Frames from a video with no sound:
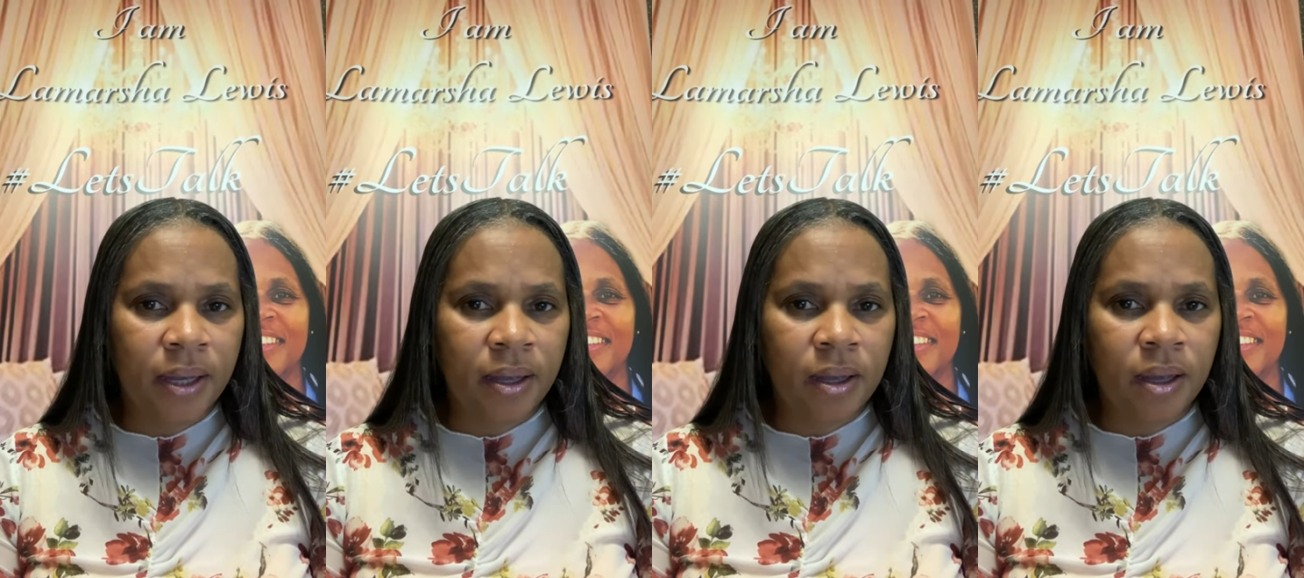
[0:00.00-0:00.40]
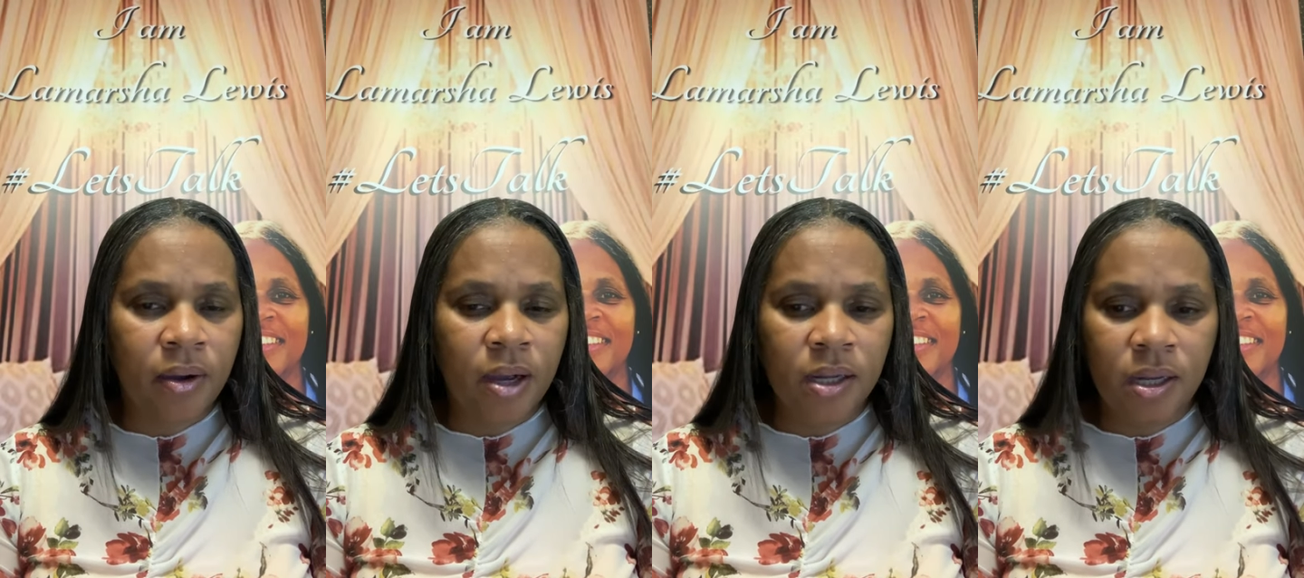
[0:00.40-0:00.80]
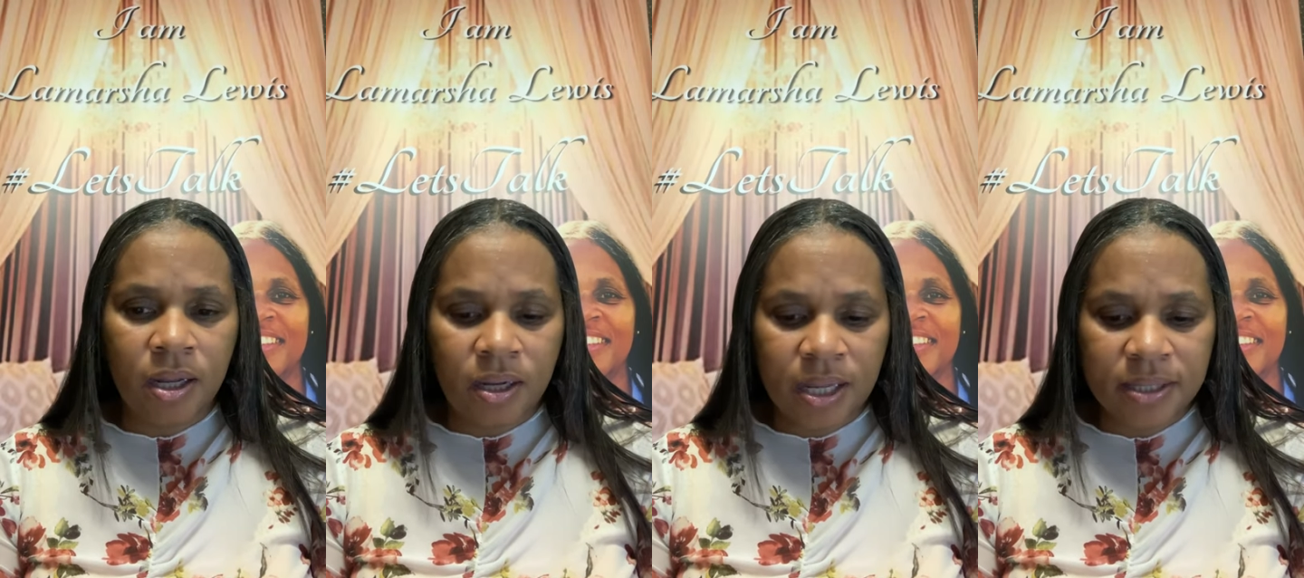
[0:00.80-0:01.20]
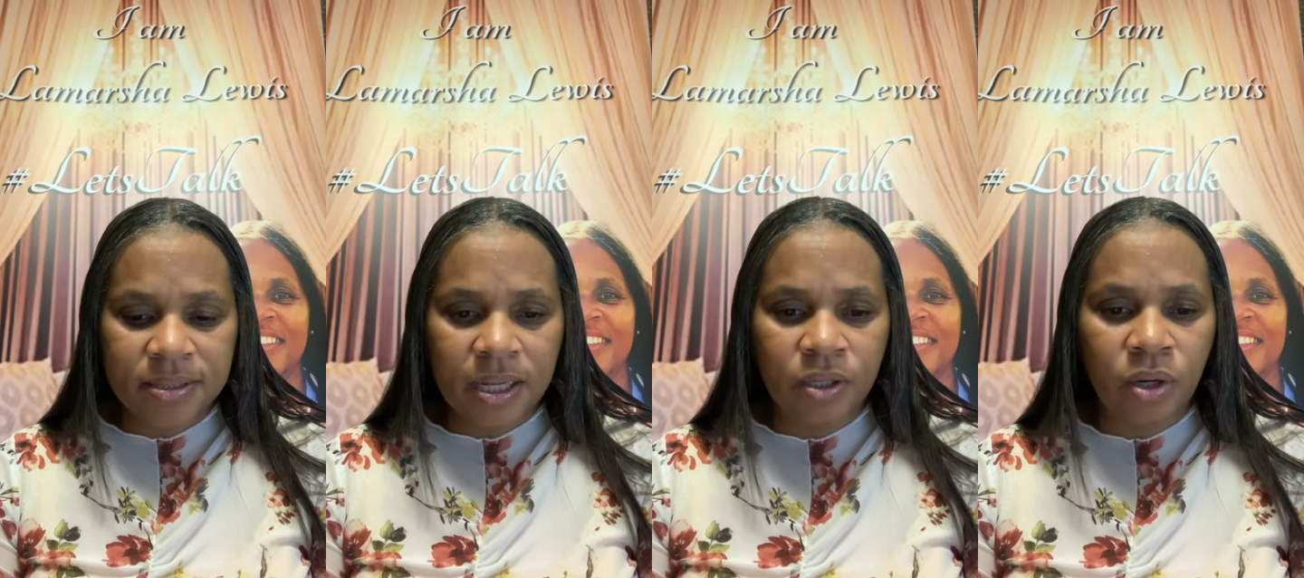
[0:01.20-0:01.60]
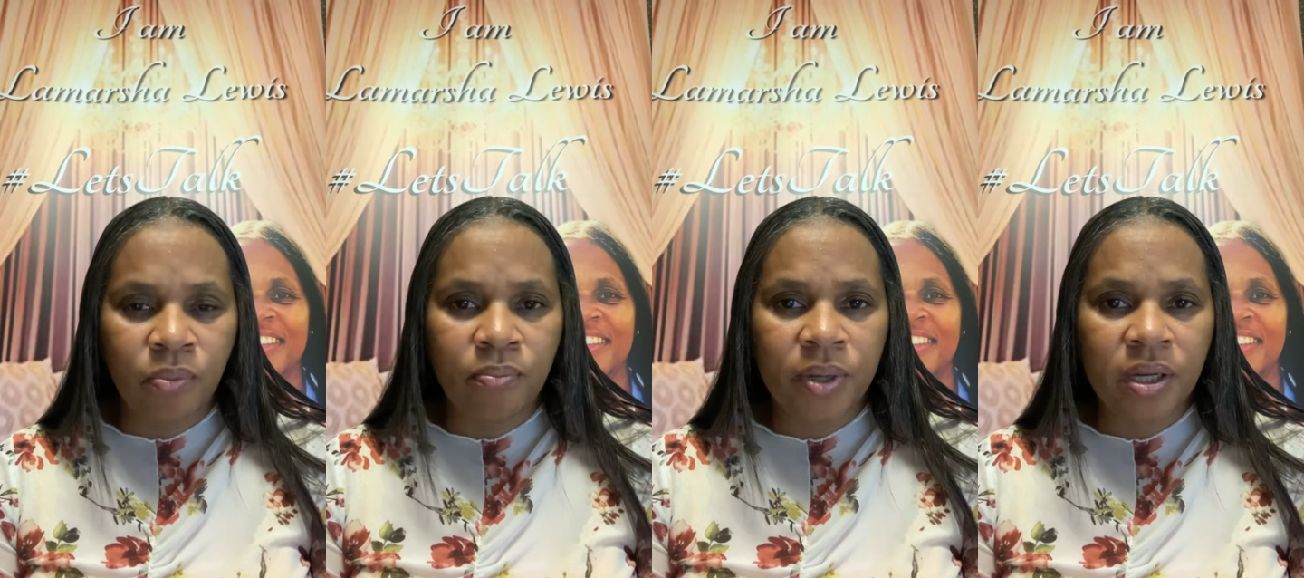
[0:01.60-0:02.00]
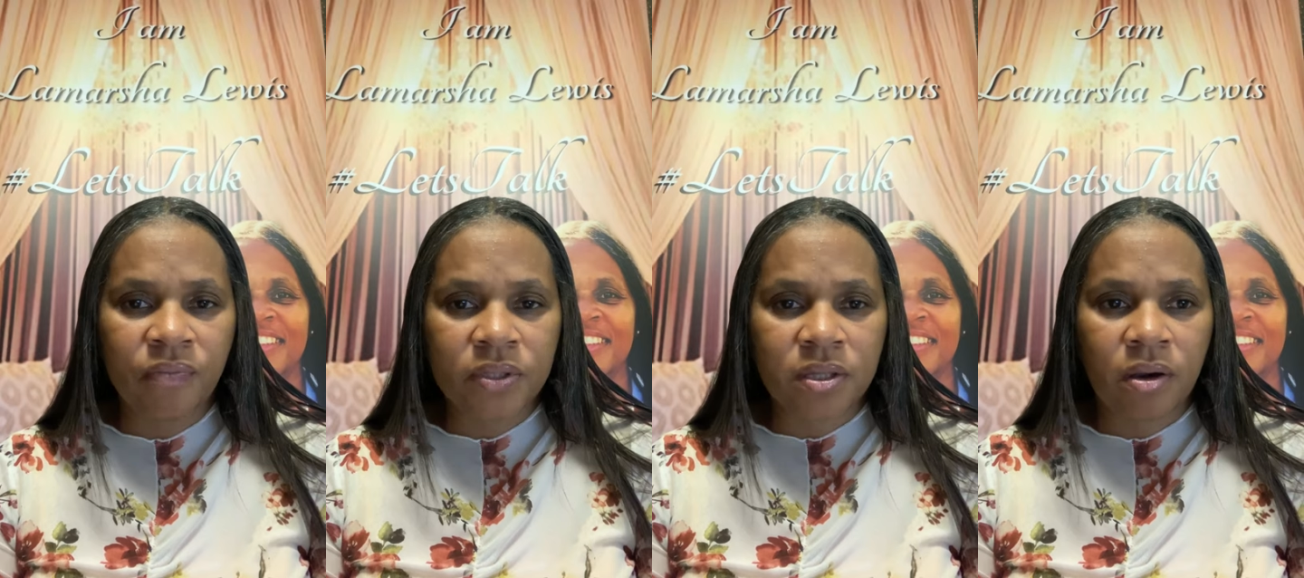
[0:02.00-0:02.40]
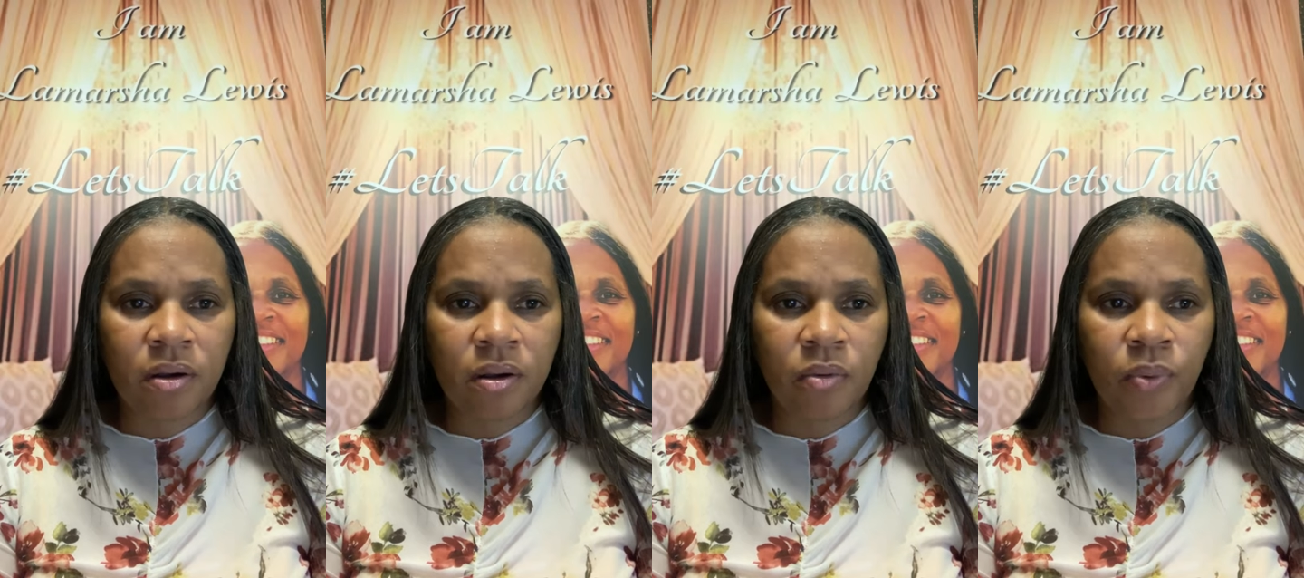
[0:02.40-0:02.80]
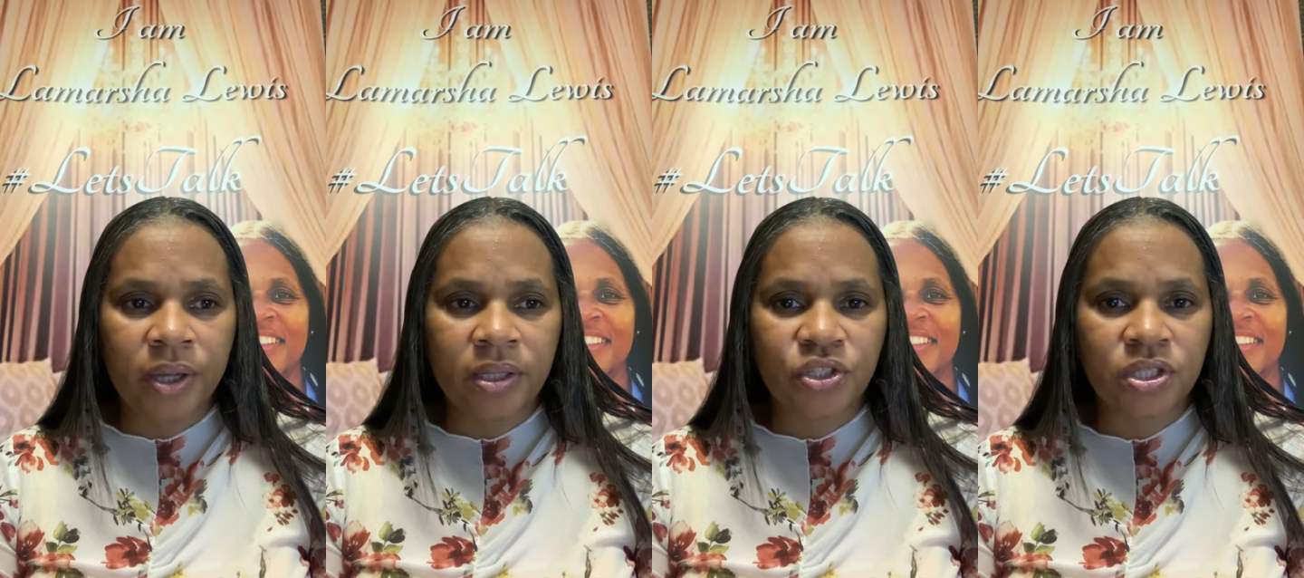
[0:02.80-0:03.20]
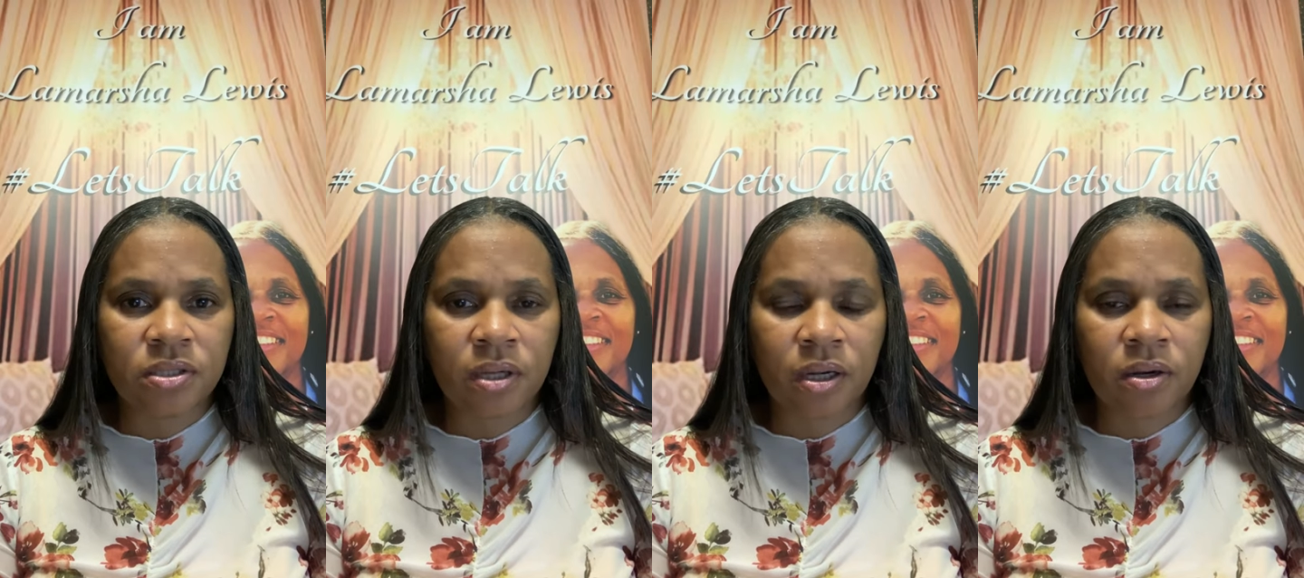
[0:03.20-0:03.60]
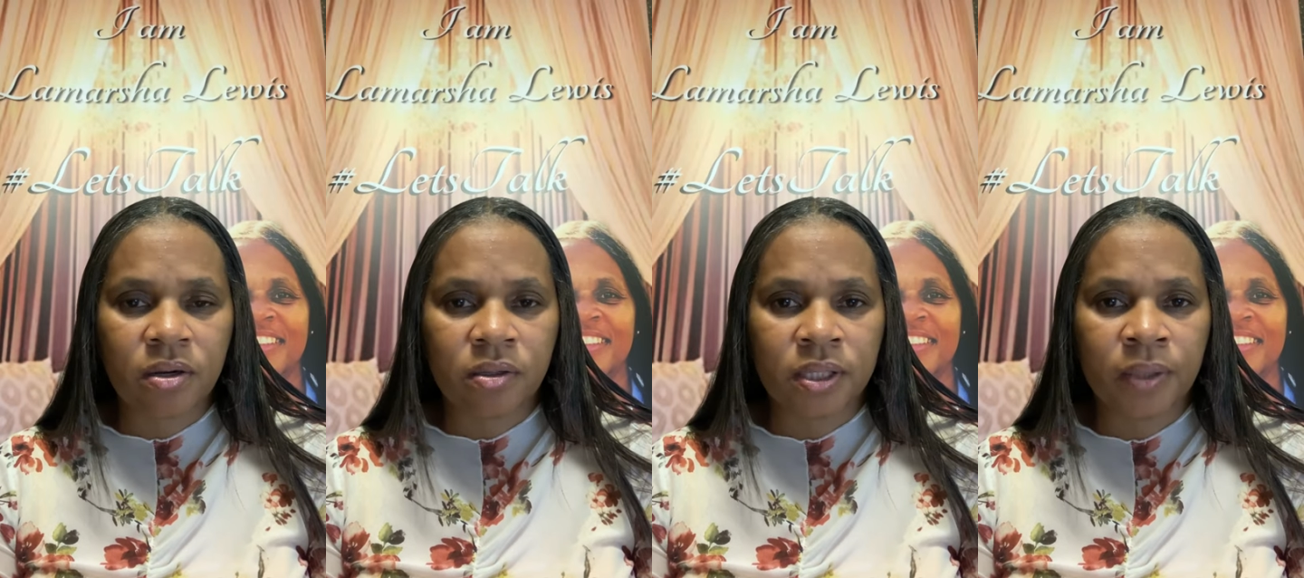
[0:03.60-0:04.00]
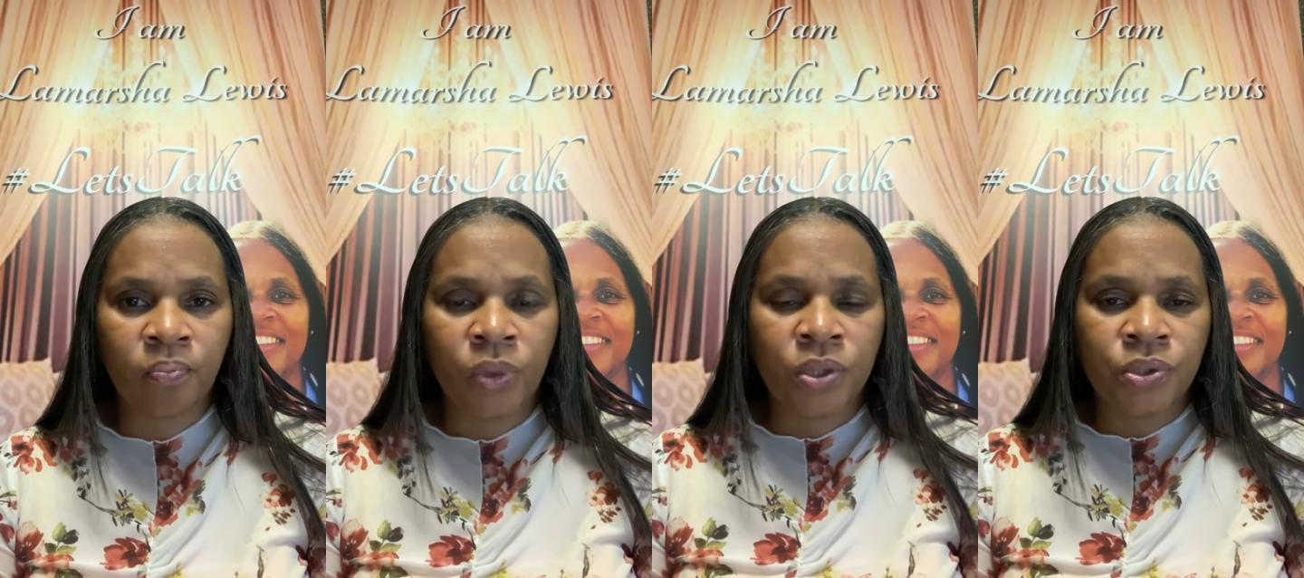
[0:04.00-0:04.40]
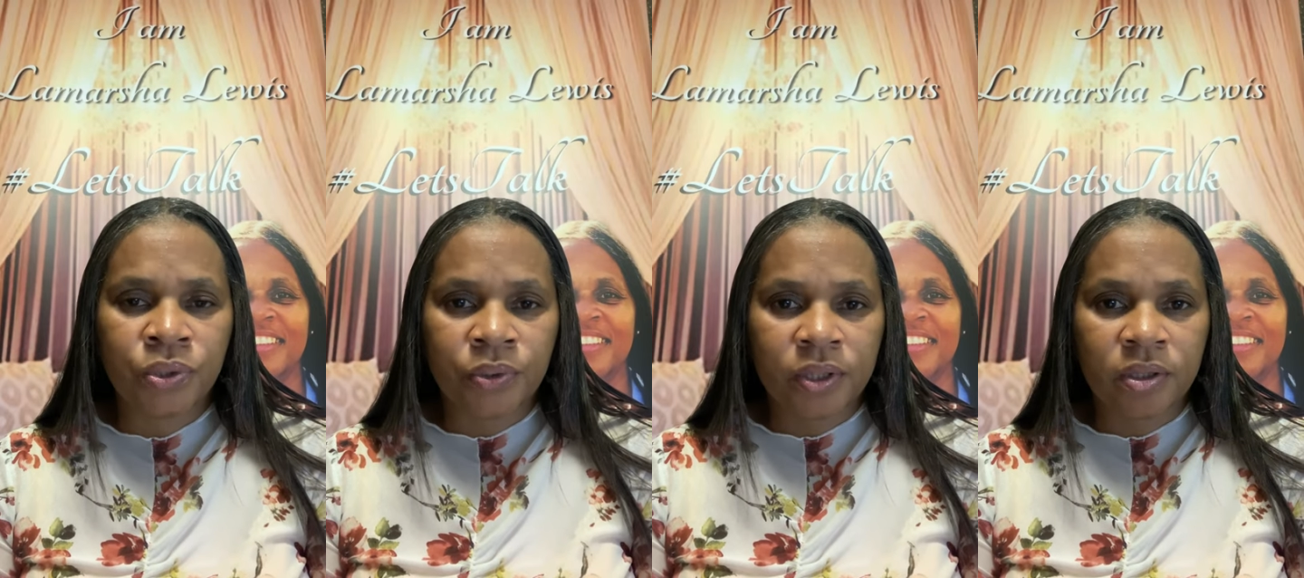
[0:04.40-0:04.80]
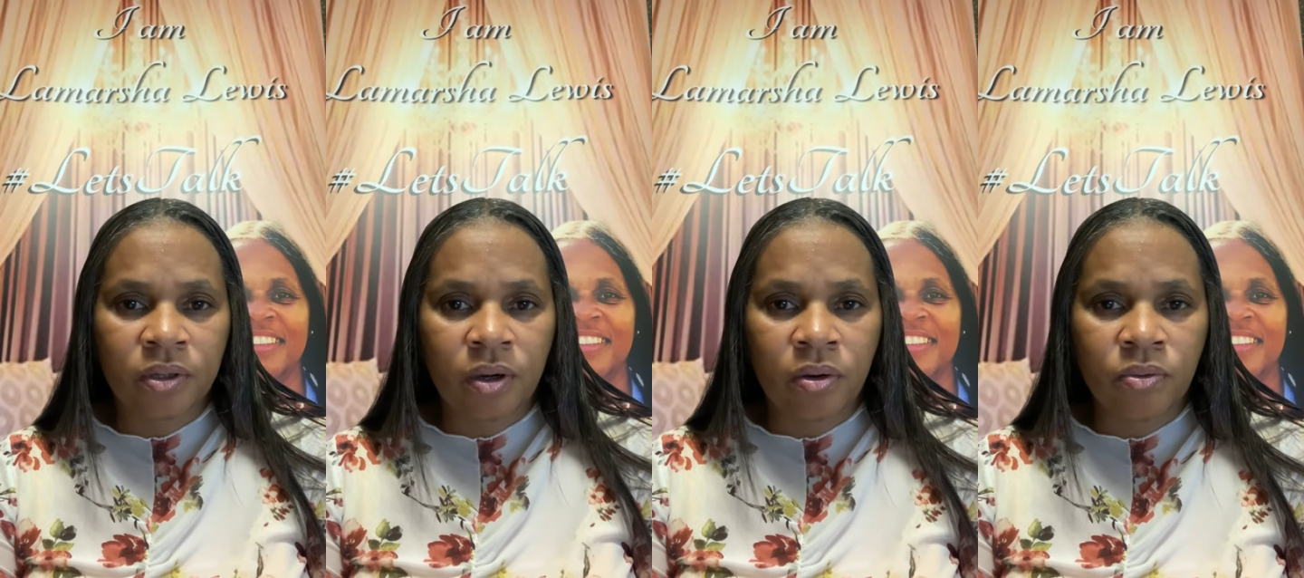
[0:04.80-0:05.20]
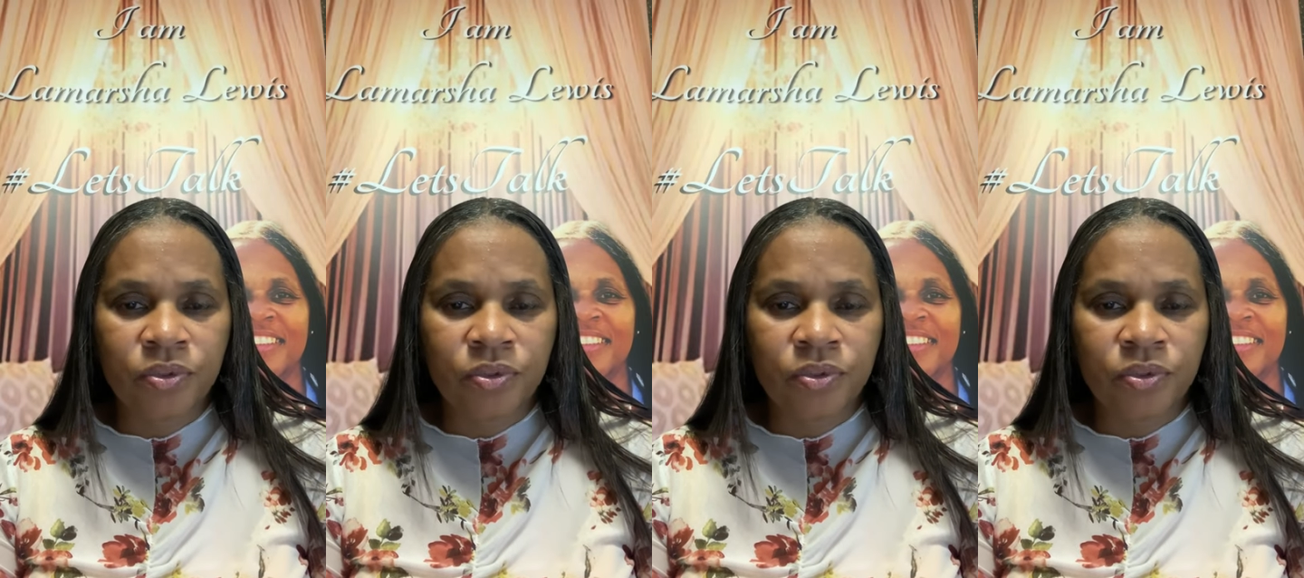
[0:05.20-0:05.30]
I like I said, I know many of us are aware that she's not currently doing her own